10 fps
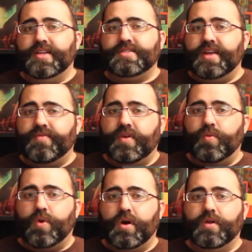It's
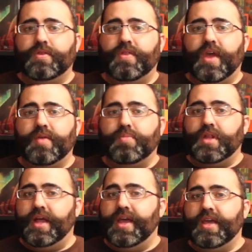definitely worth a
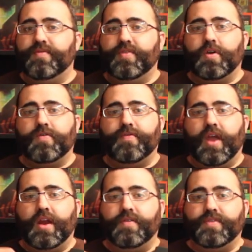play if you're a
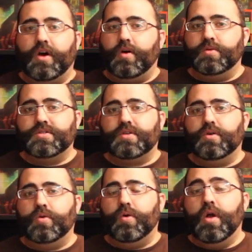fan of the old
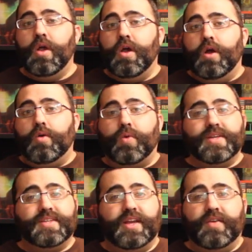school
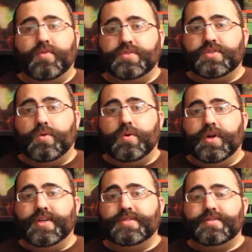Resident Evil
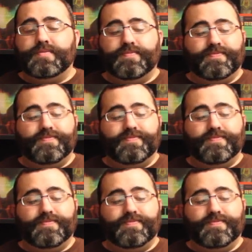stories,